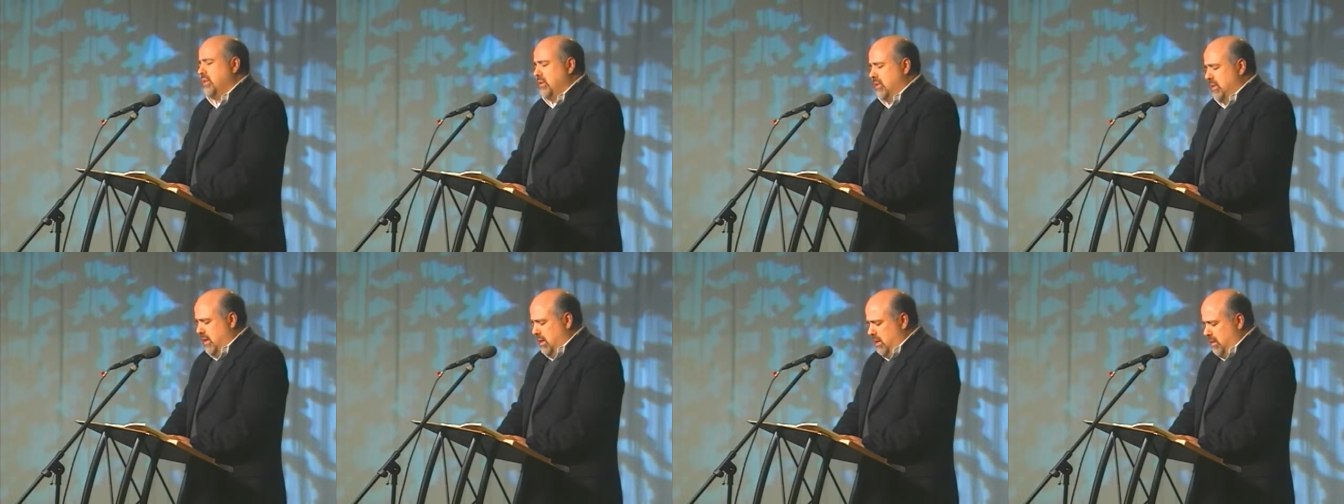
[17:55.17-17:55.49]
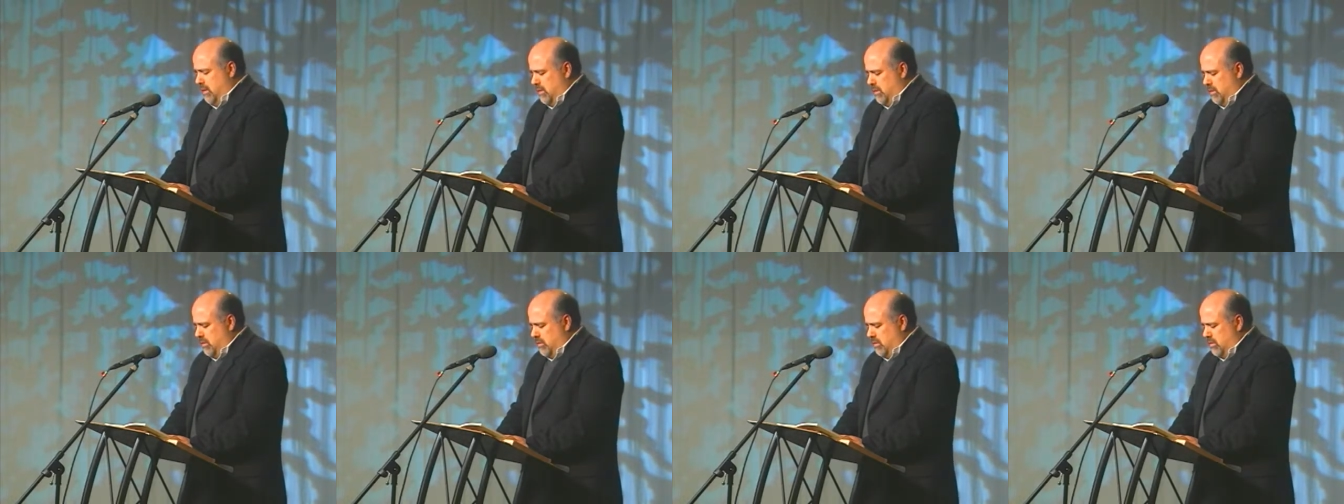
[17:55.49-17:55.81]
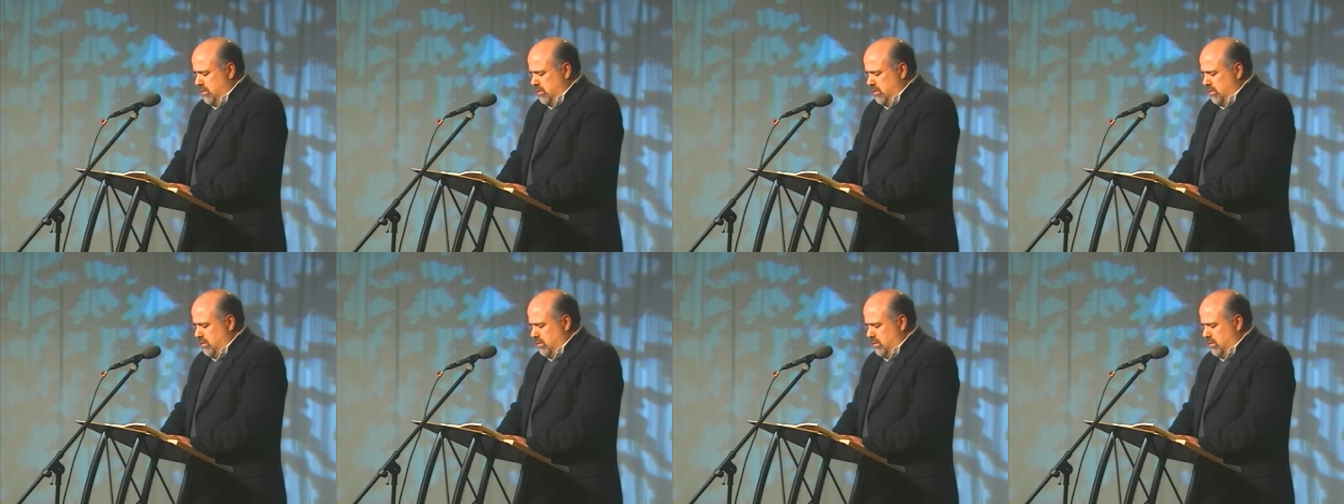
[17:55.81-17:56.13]

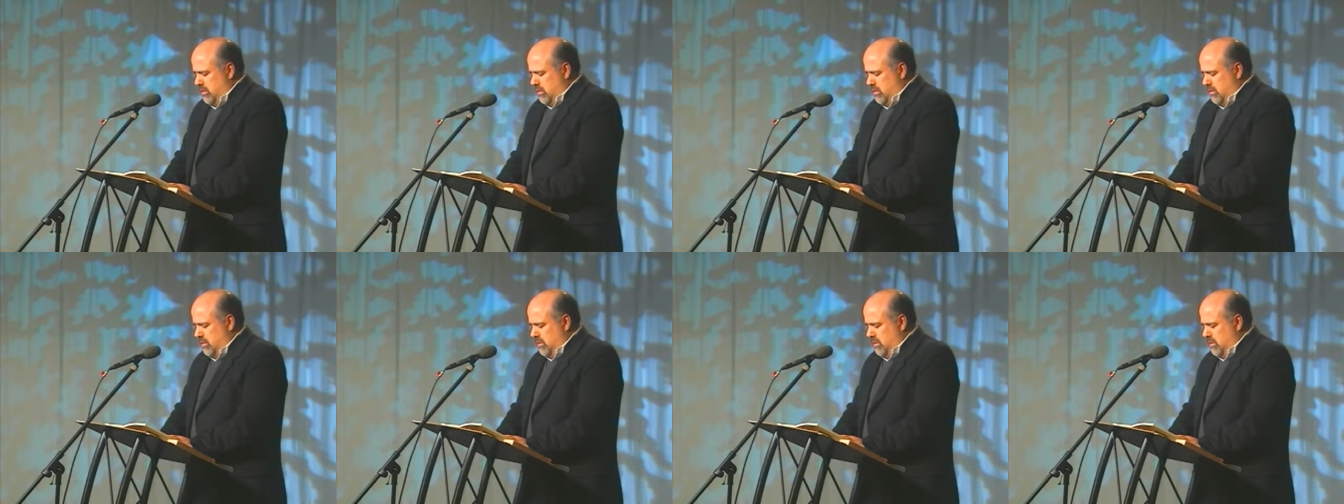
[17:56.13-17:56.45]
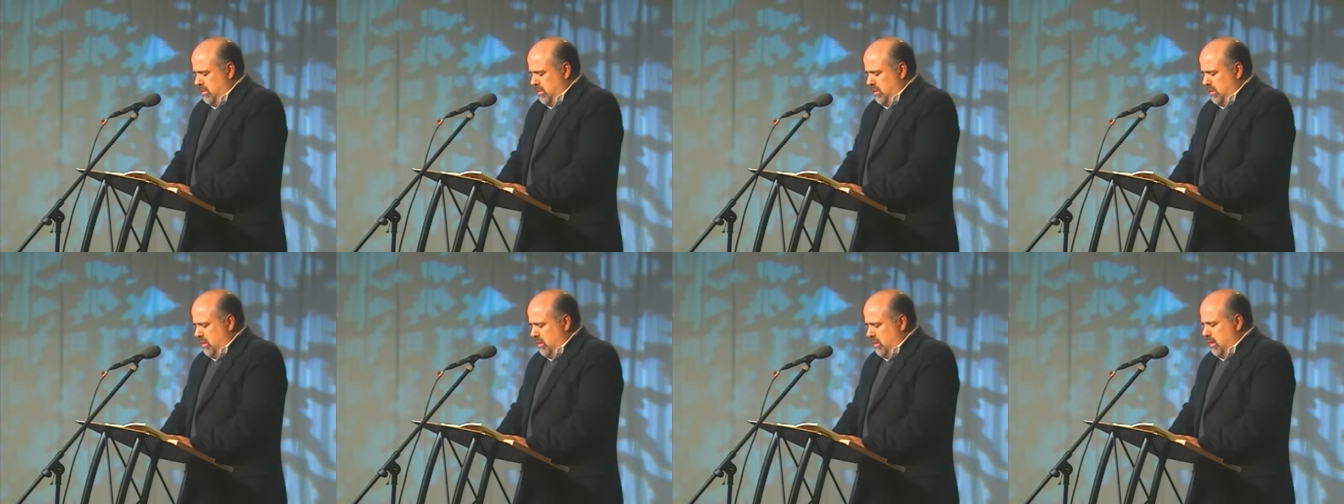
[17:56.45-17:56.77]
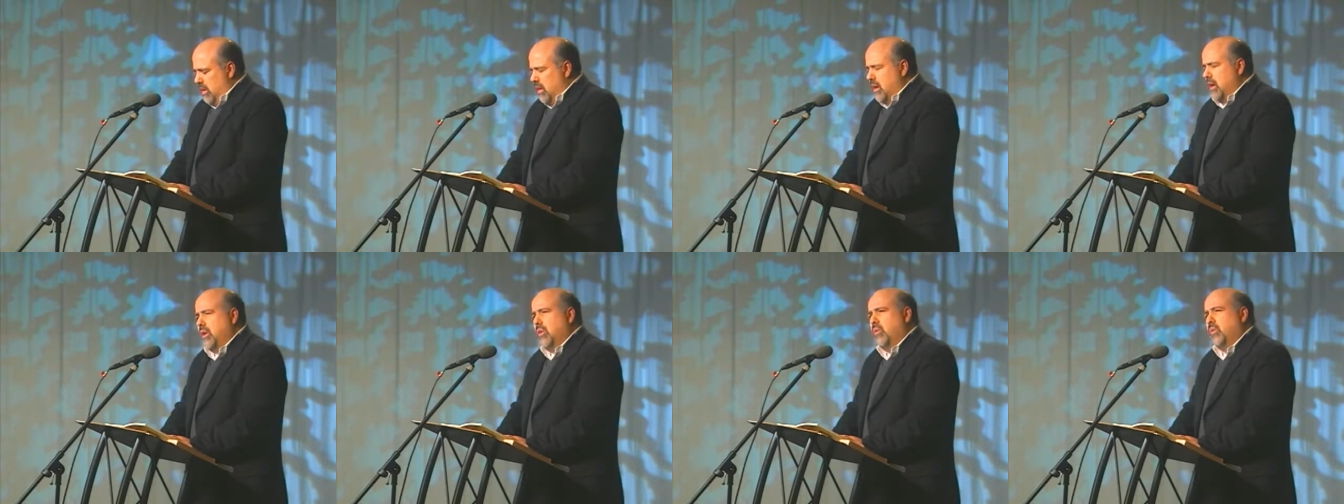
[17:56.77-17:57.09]
tears.
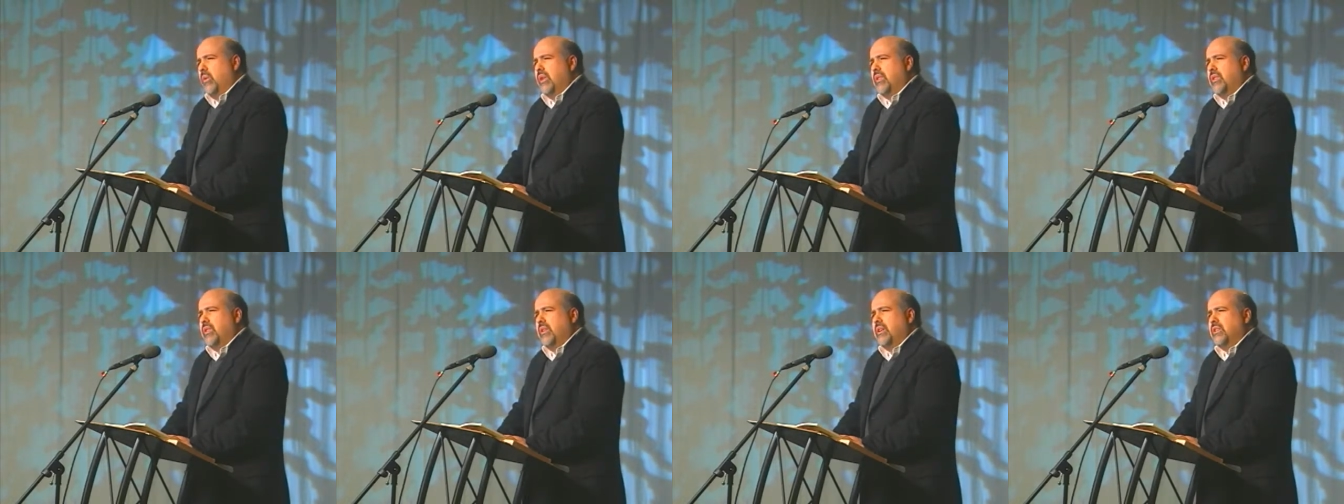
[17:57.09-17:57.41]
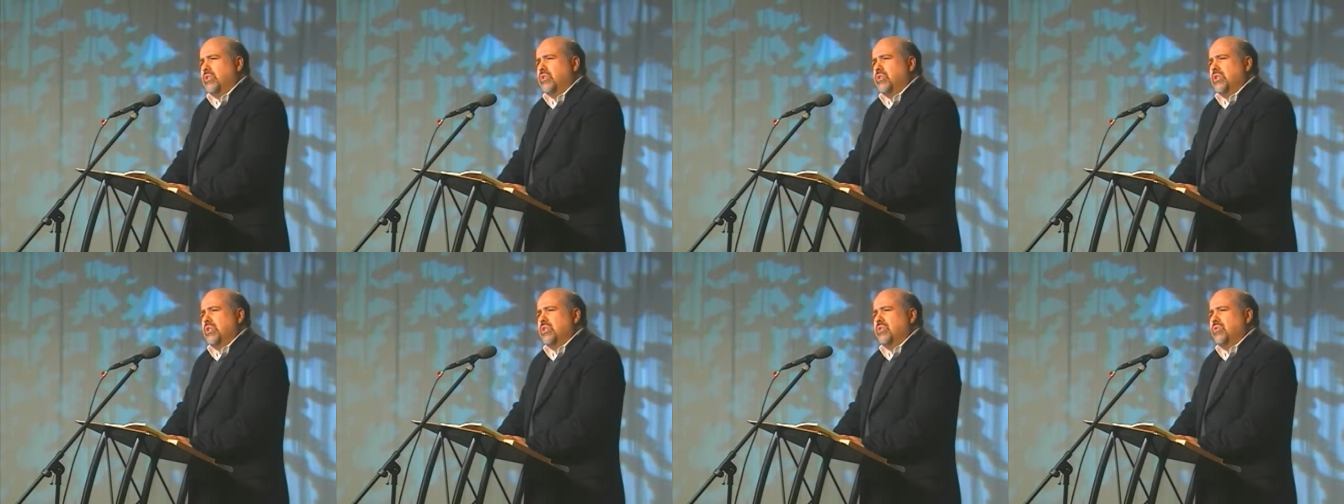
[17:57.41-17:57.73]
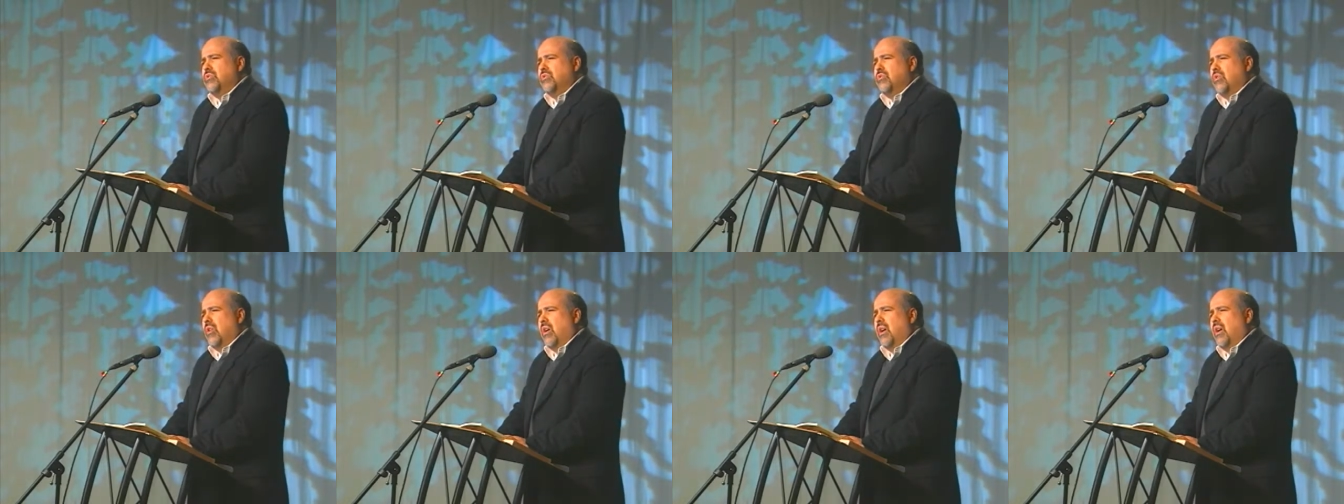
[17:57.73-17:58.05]
We think she's
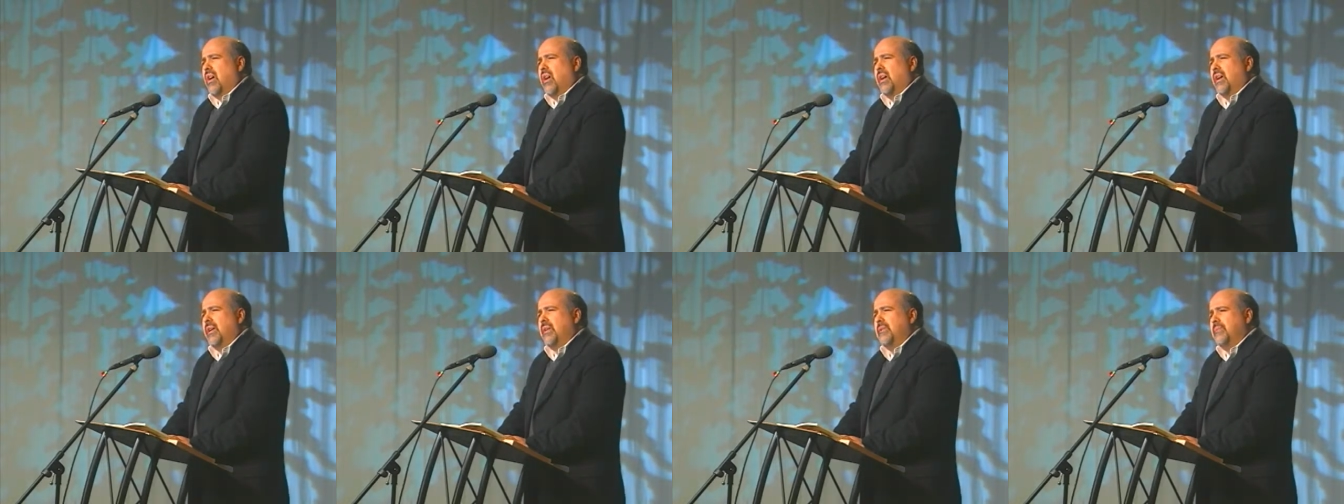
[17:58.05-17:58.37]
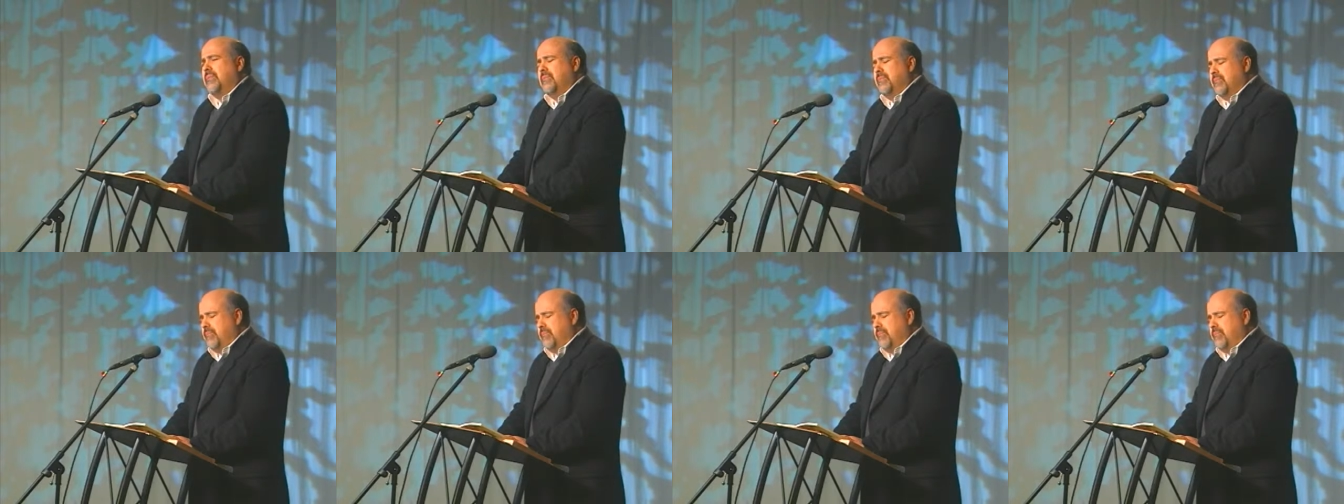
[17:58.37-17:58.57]
dry.